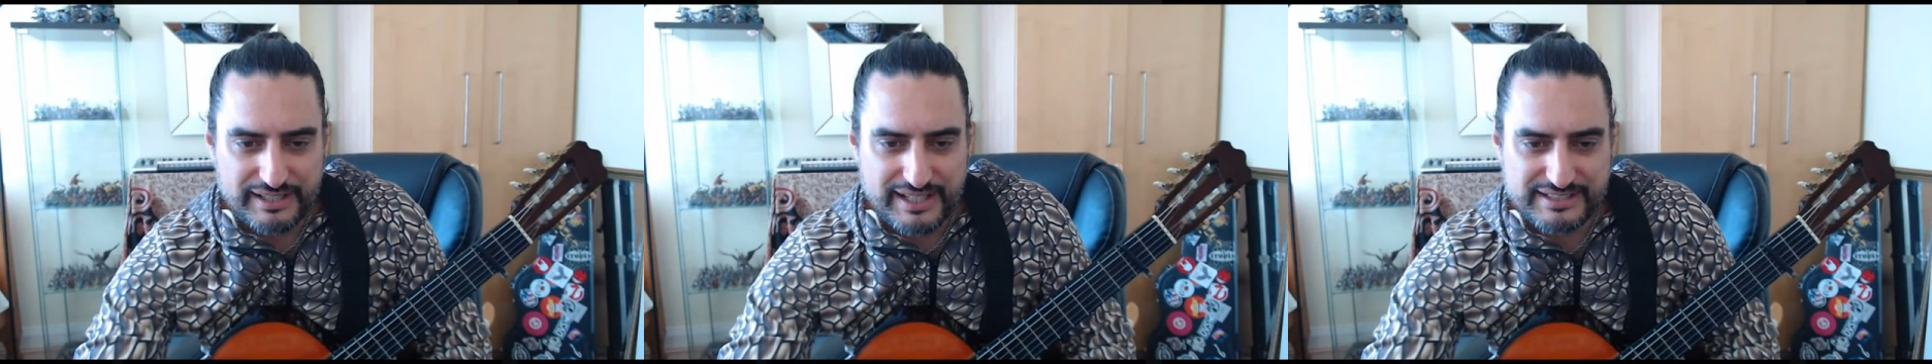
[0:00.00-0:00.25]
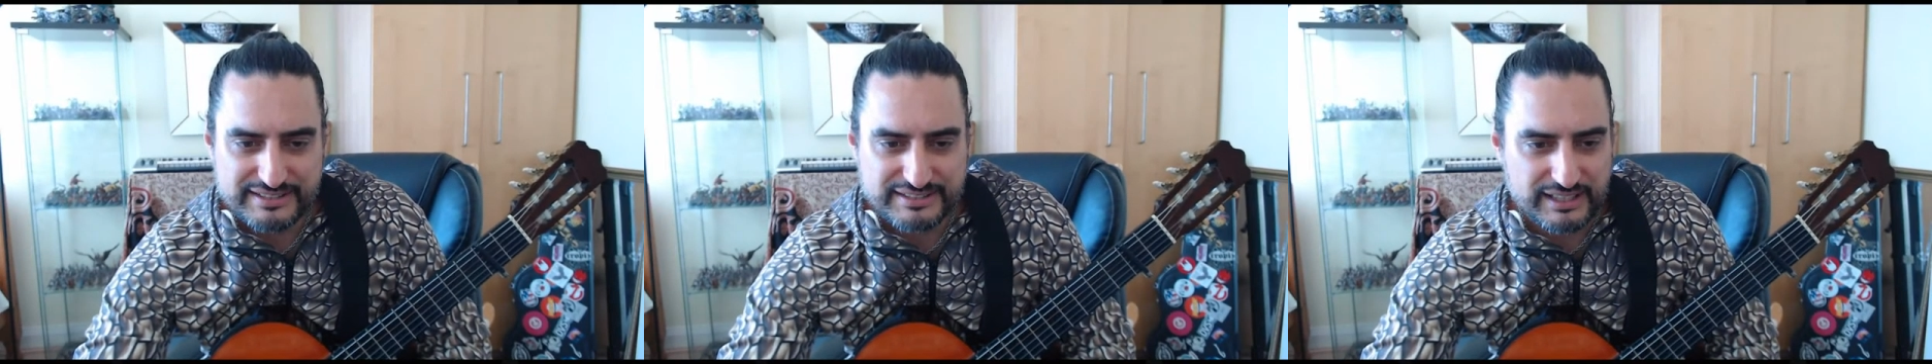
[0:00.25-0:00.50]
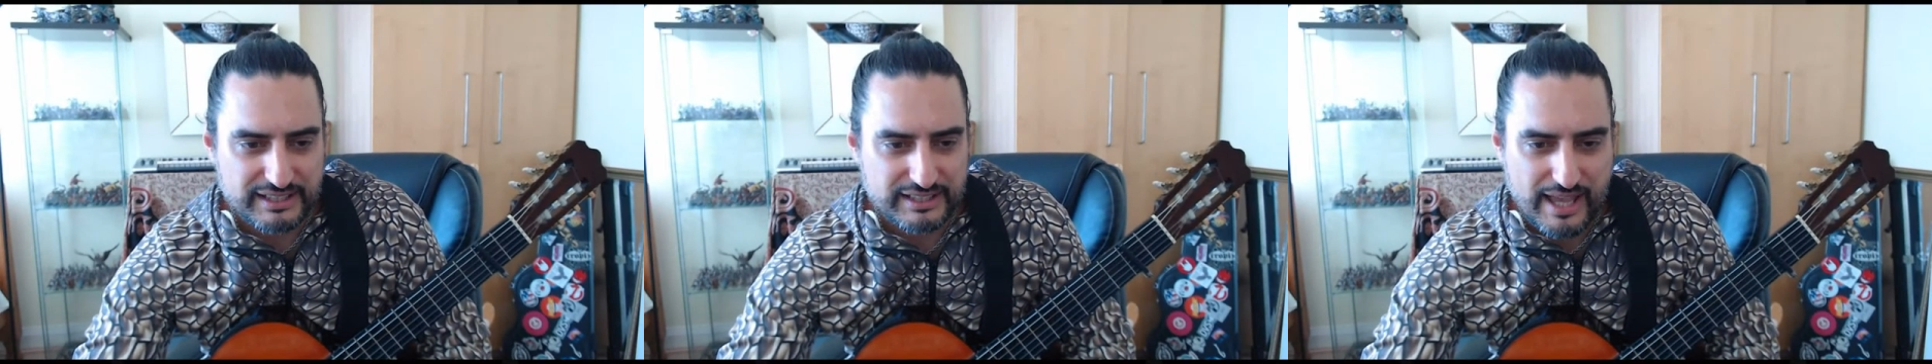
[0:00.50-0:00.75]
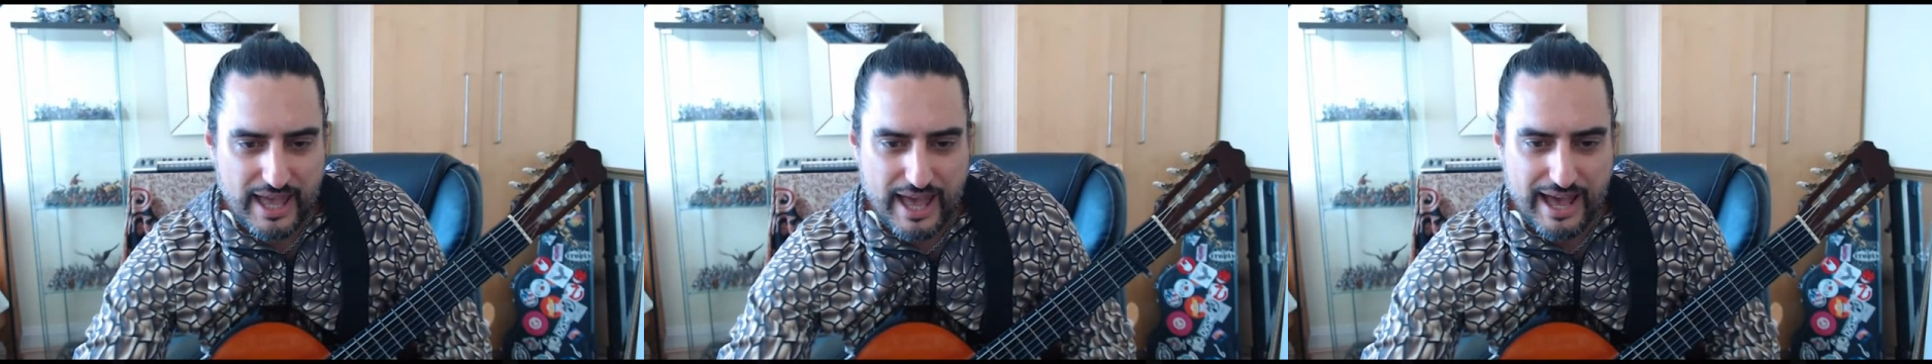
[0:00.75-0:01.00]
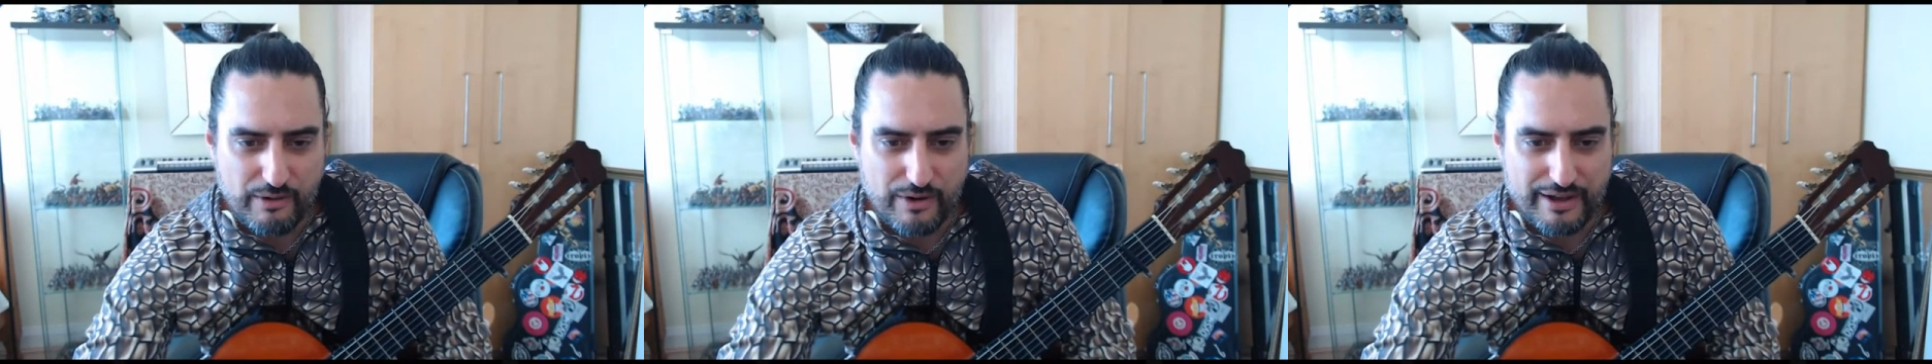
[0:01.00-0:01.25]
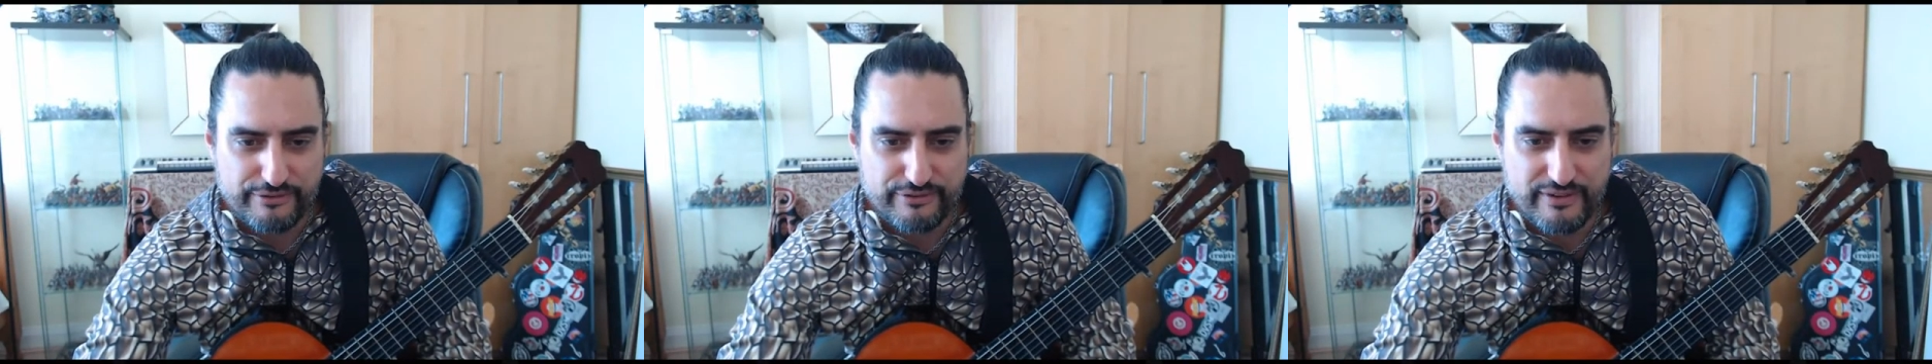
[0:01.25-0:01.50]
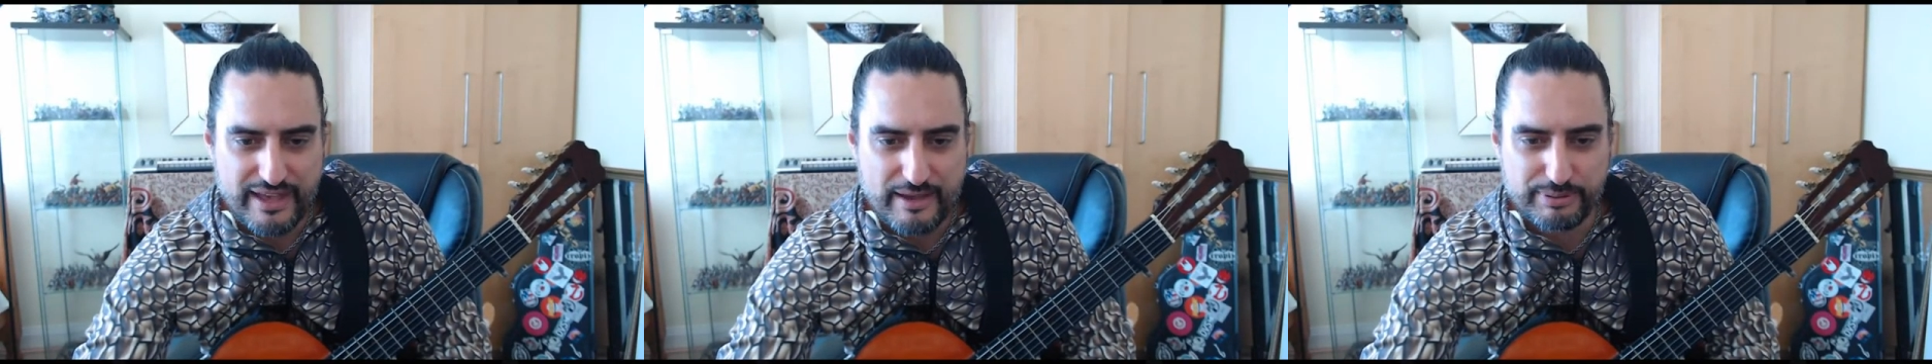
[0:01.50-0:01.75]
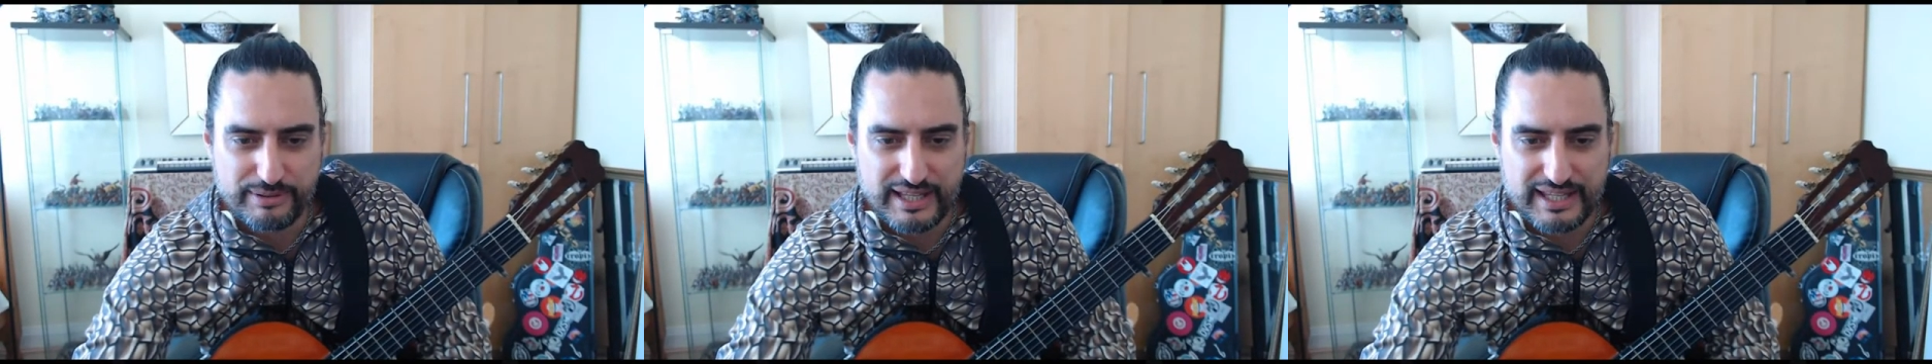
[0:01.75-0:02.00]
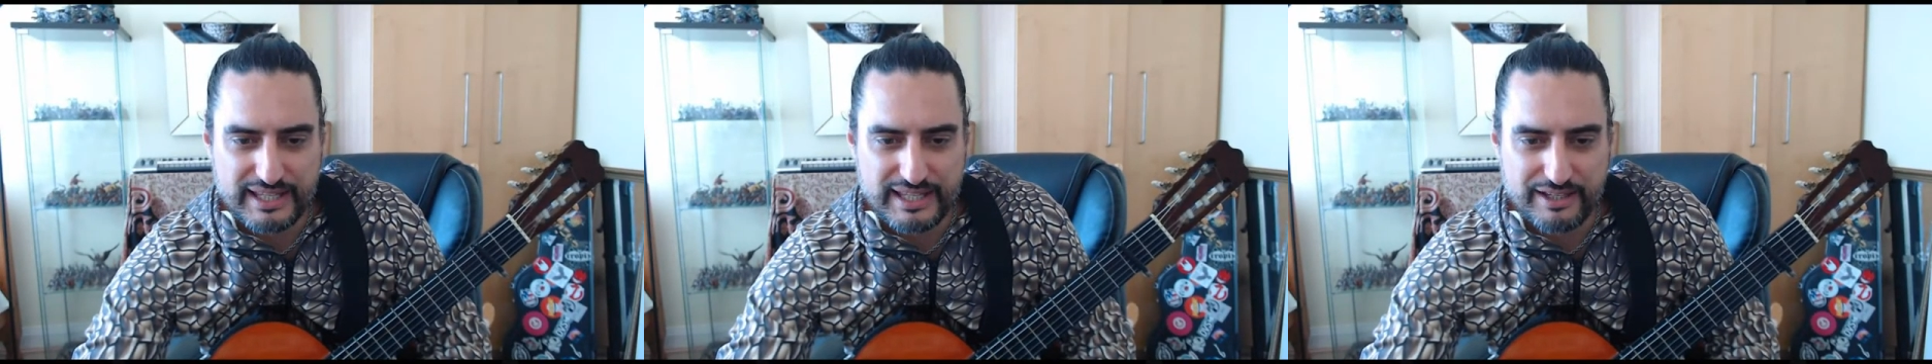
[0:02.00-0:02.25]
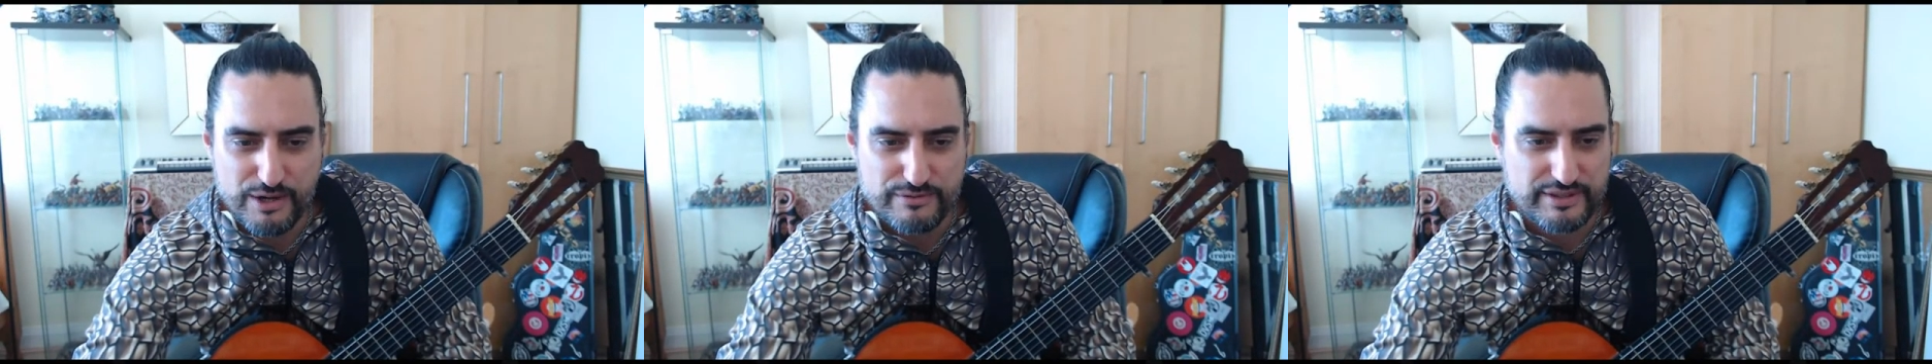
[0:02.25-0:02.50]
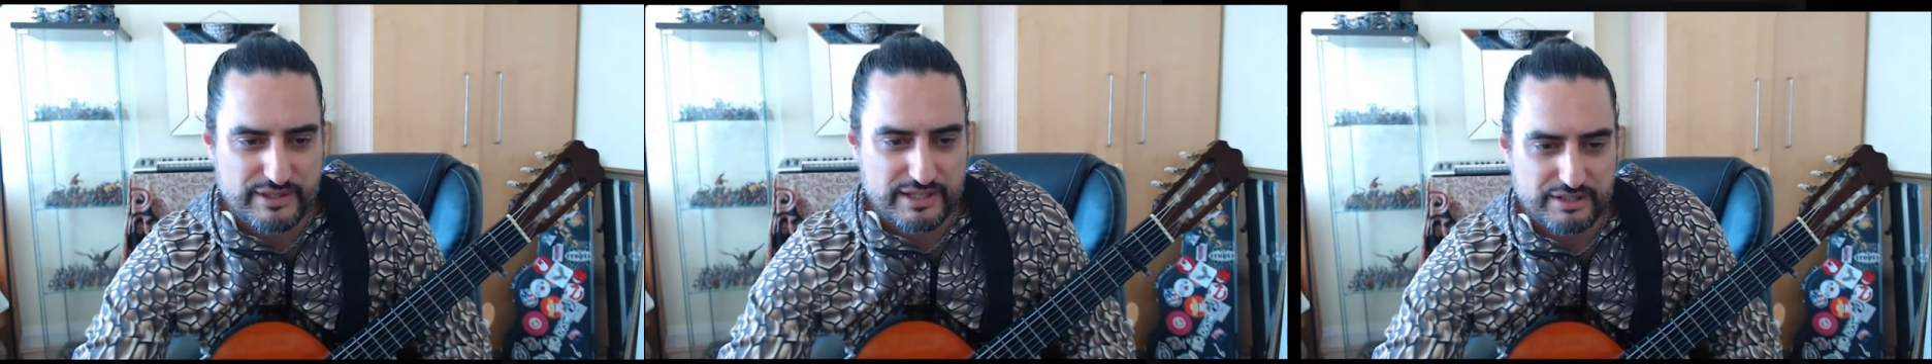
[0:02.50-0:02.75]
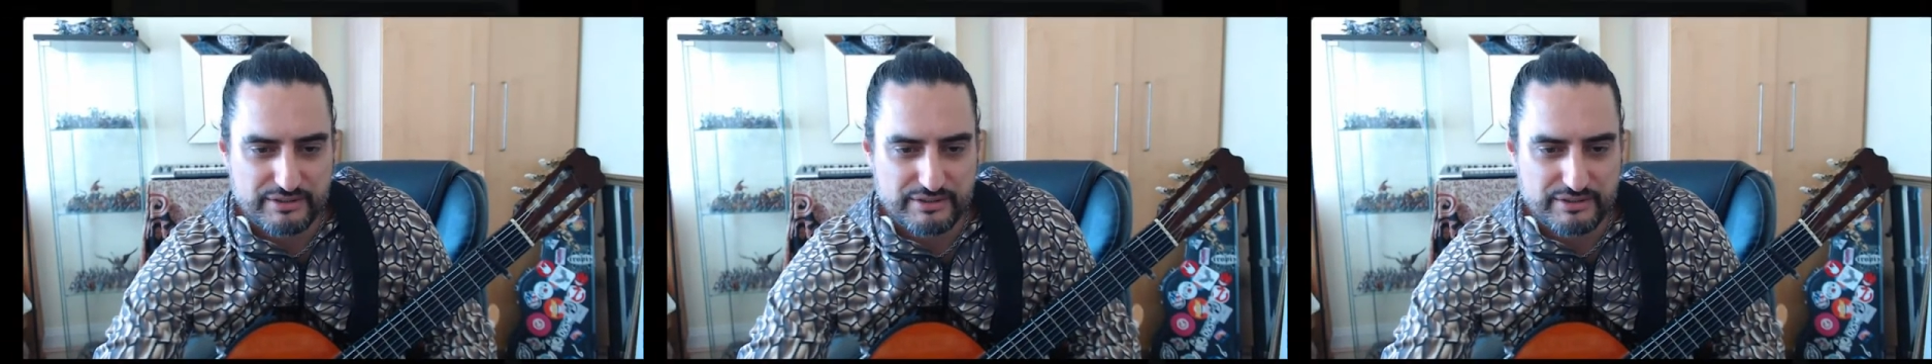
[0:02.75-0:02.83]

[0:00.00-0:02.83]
And let's see how I fare playing over the